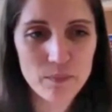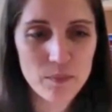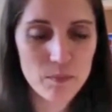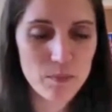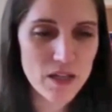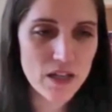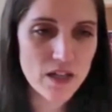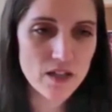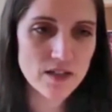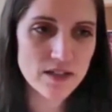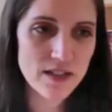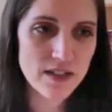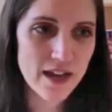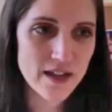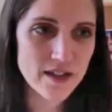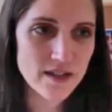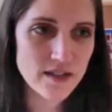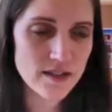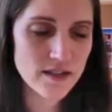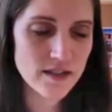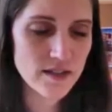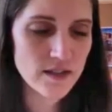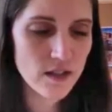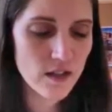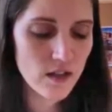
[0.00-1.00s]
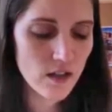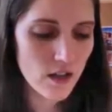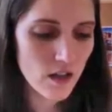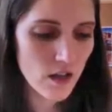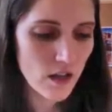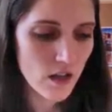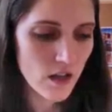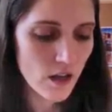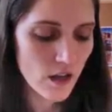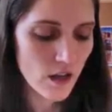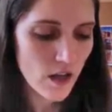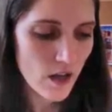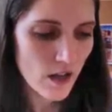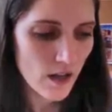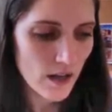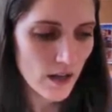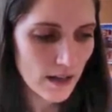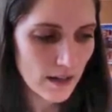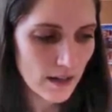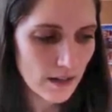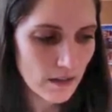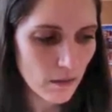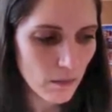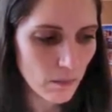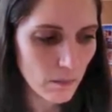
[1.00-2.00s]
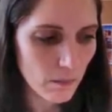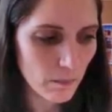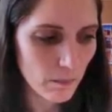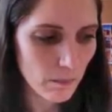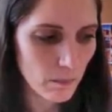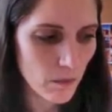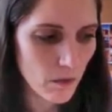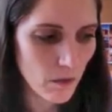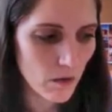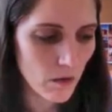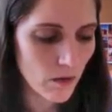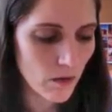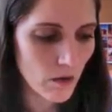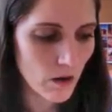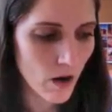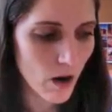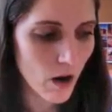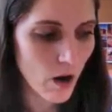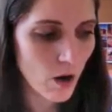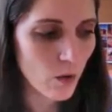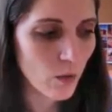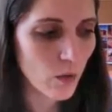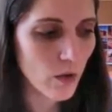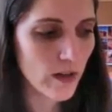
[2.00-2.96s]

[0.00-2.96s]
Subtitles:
because as our